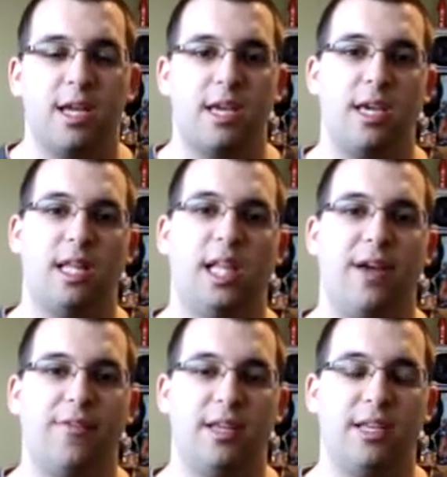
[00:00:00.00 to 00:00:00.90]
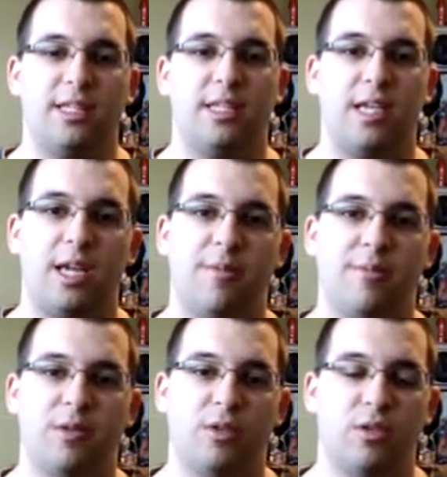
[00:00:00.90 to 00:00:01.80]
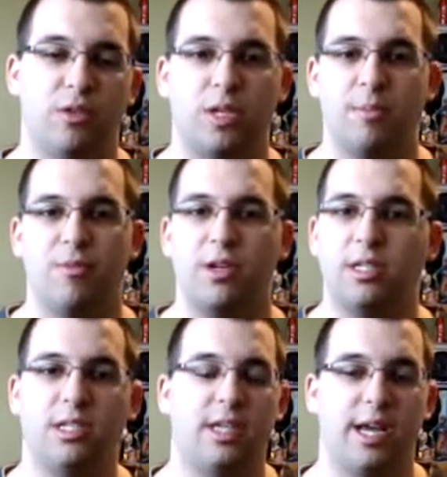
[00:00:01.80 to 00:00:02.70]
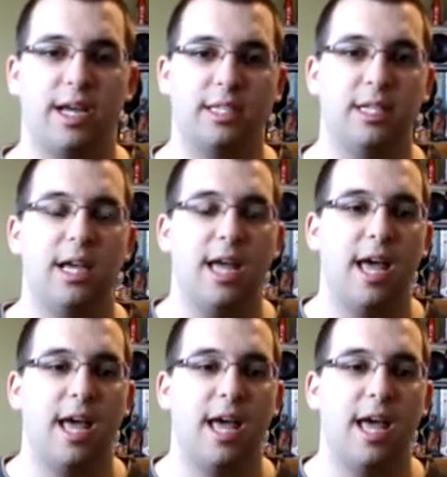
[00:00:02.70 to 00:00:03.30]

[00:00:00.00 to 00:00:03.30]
he left his team due to some reasons, I guess,